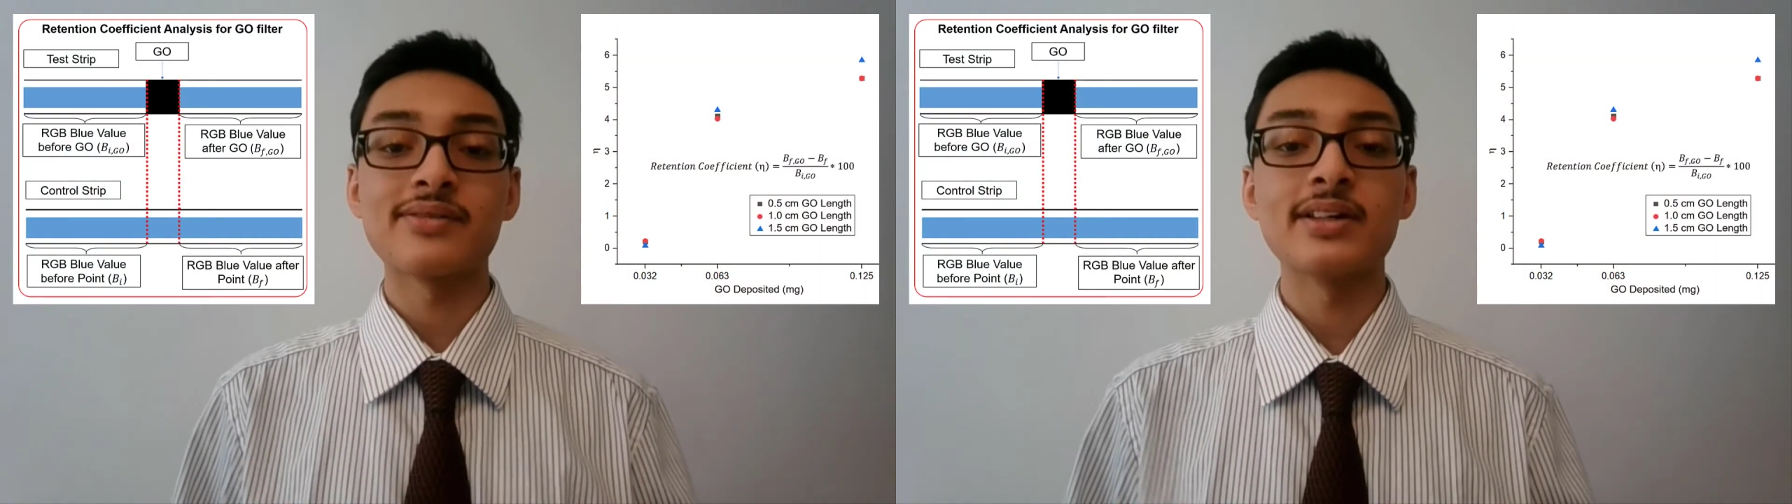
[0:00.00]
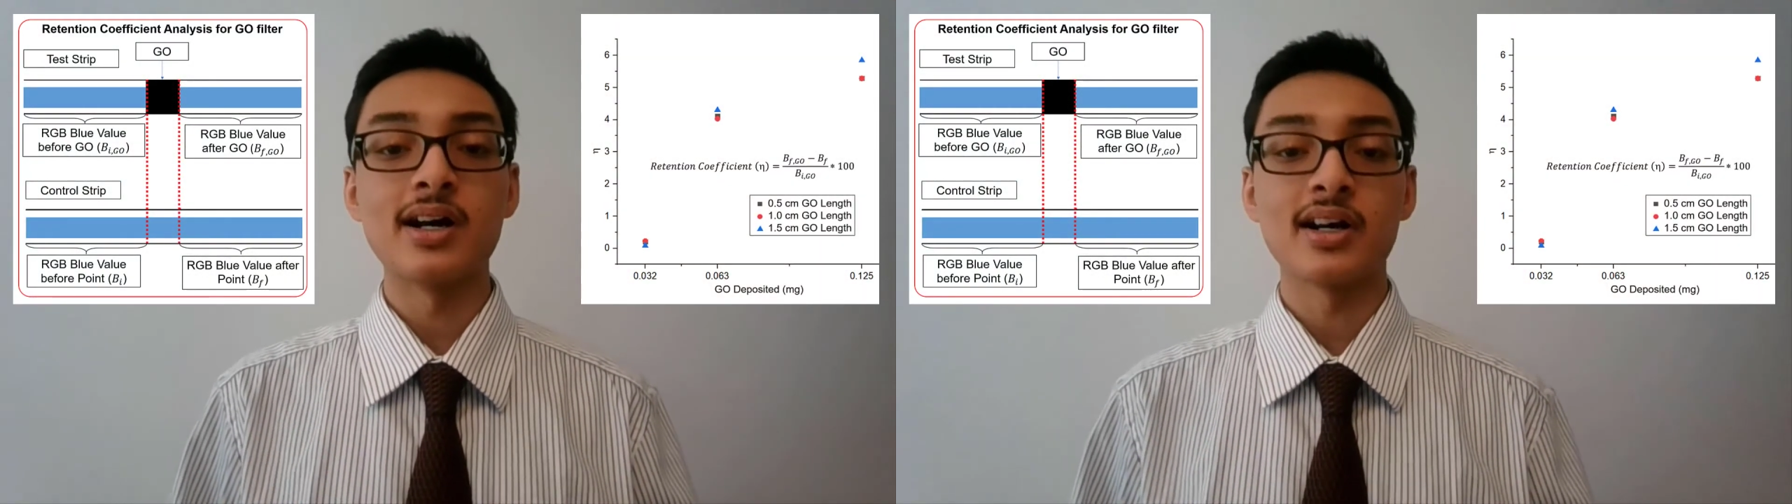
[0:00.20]

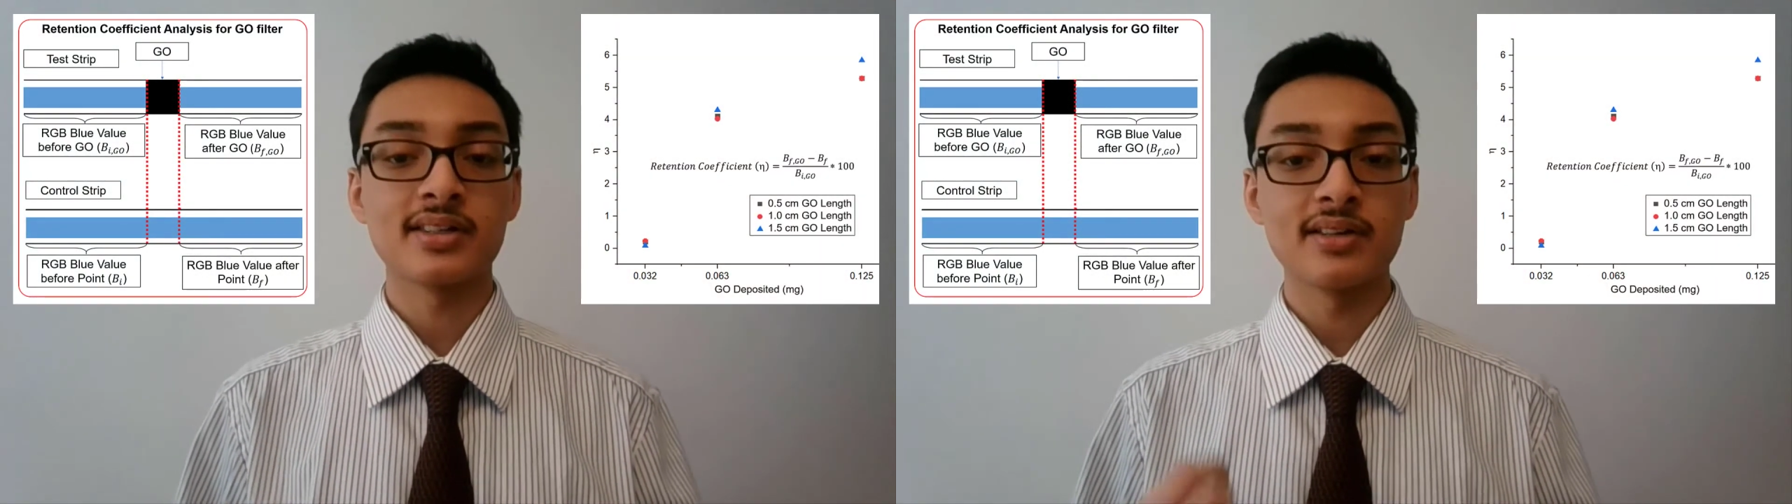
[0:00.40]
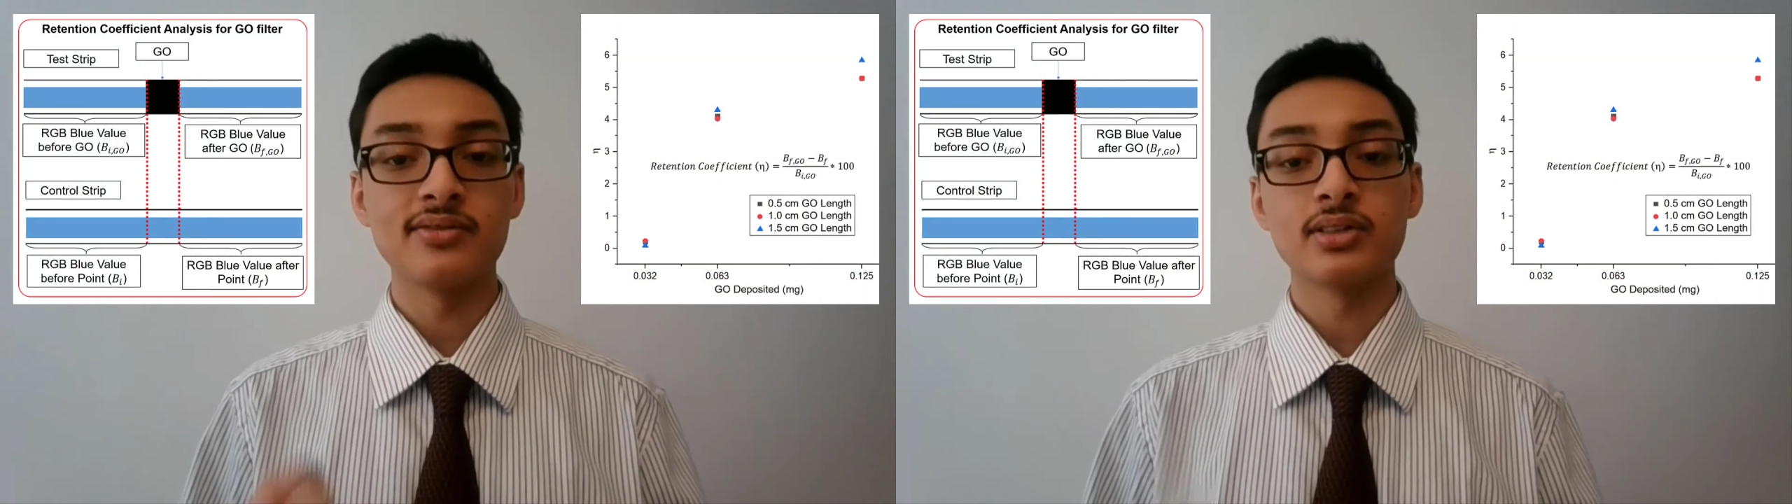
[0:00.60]
oxide
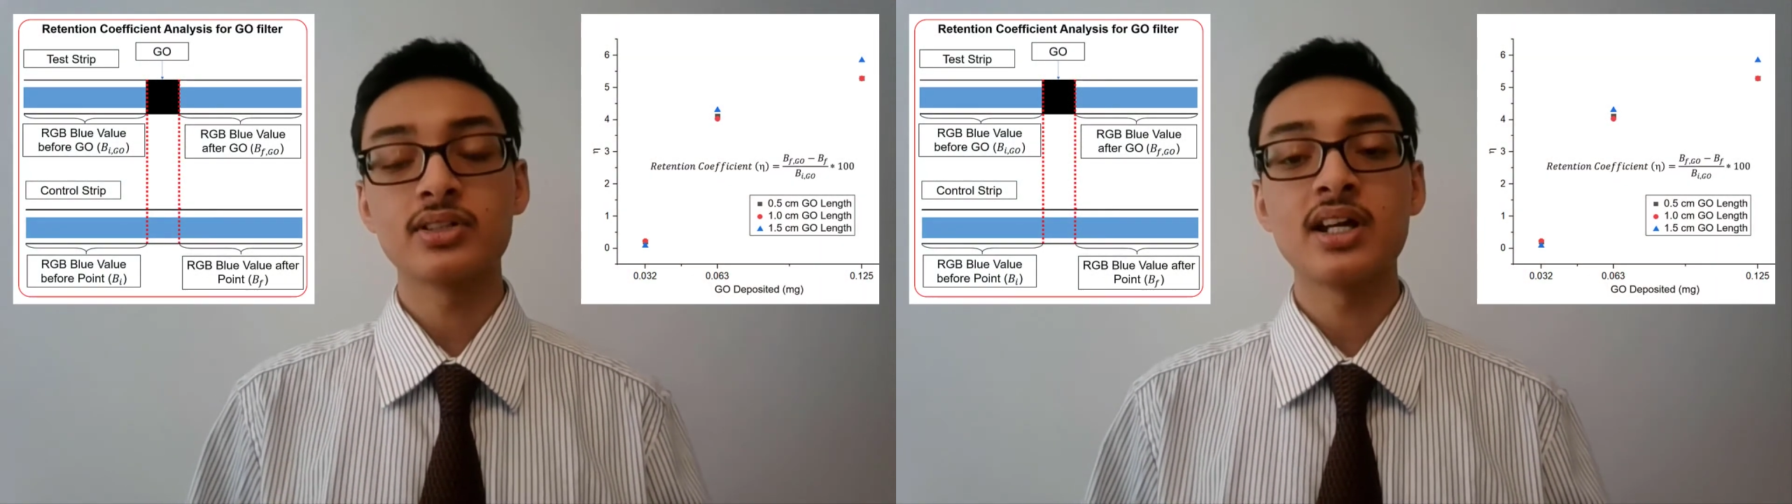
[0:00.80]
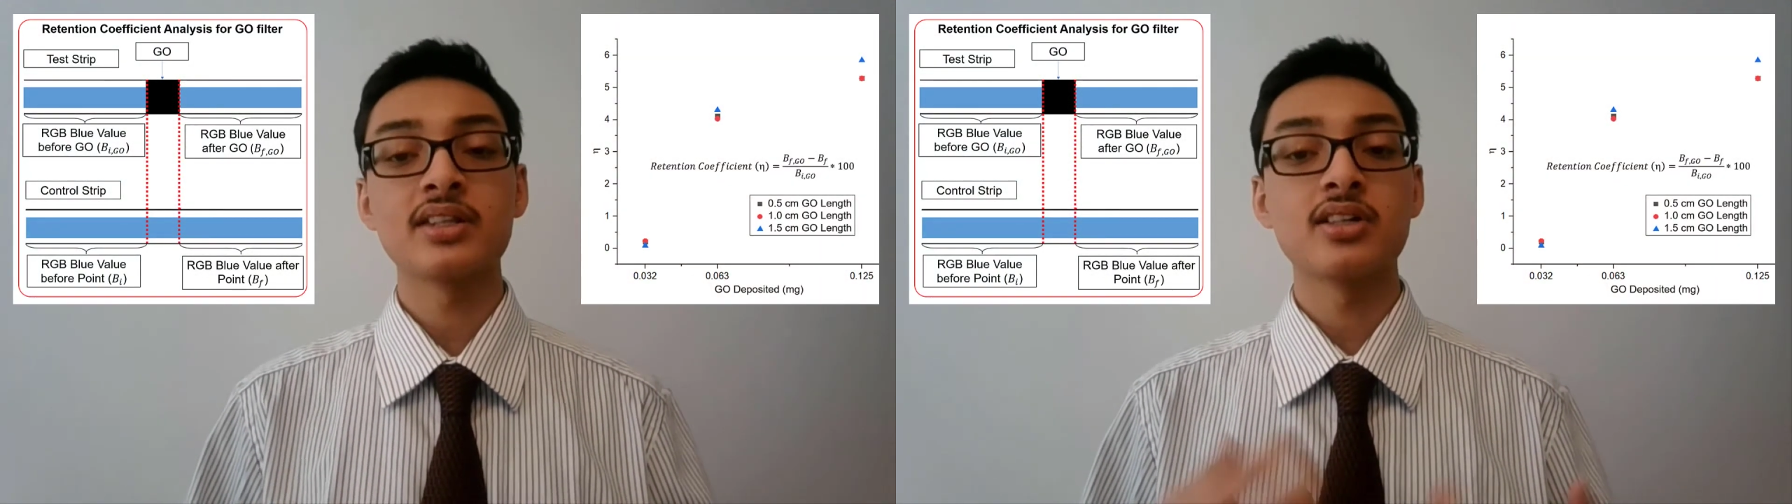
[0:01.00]
filter and the
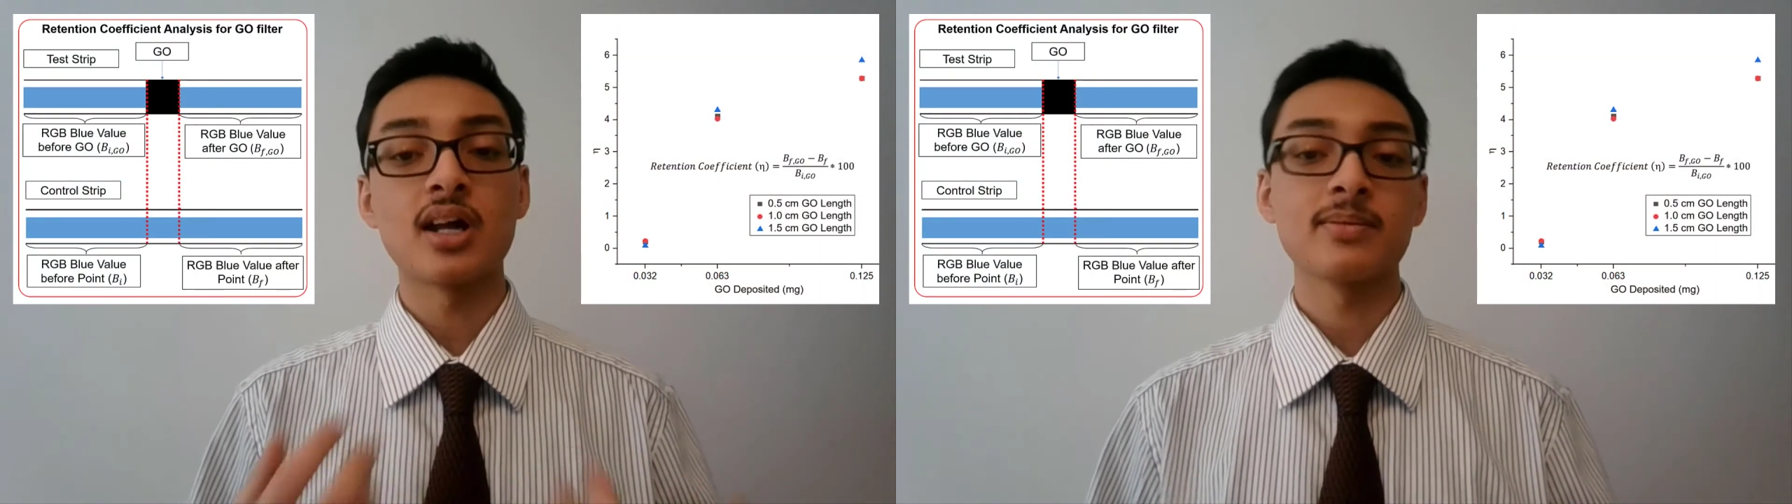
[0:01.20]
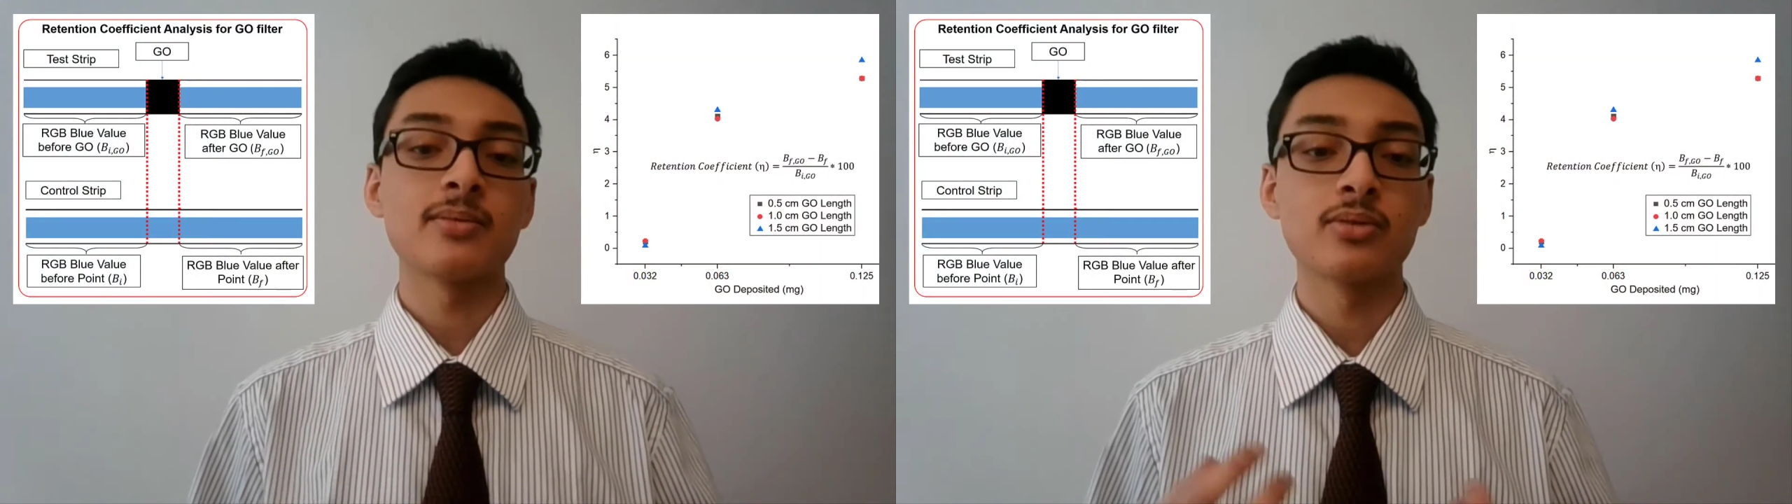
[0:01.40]
dot
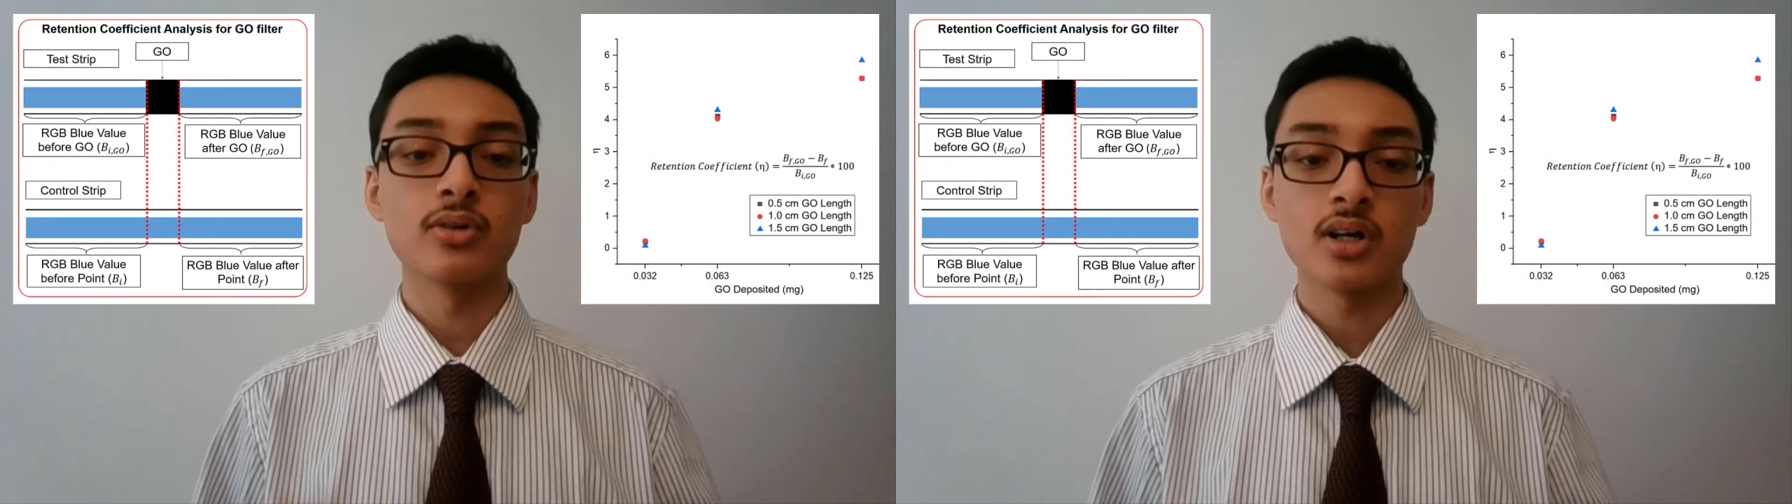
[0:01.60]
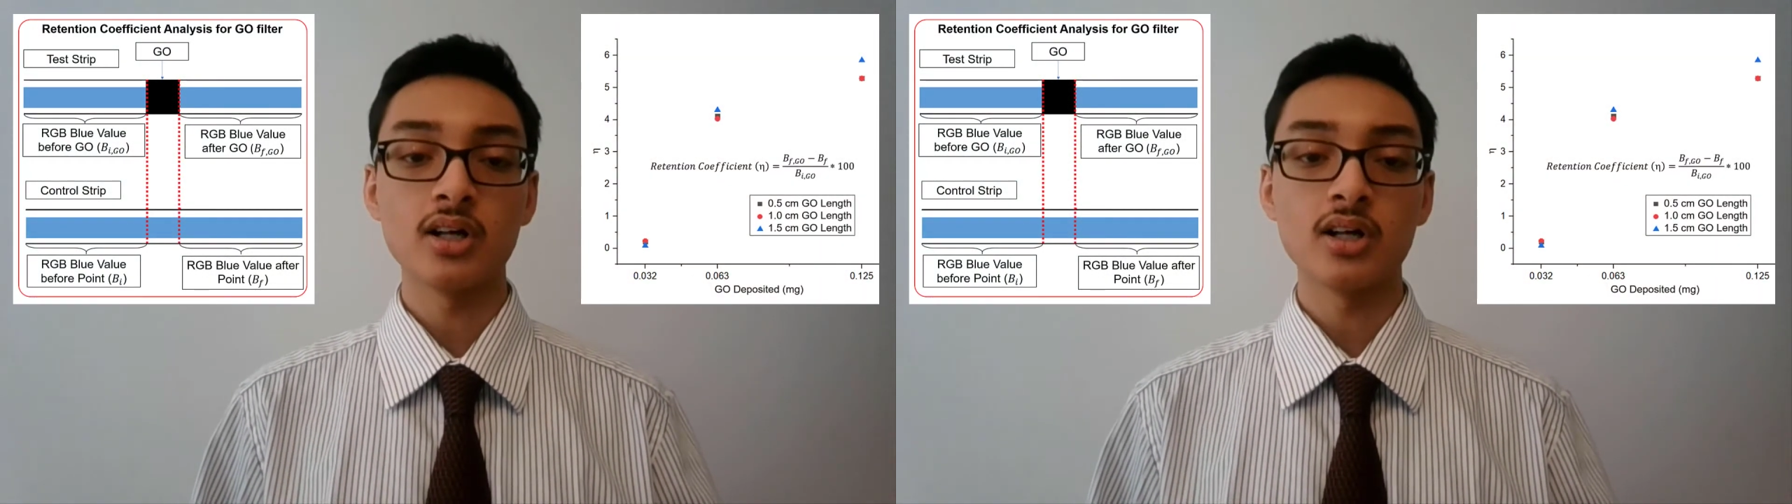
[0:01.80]
blot protocol to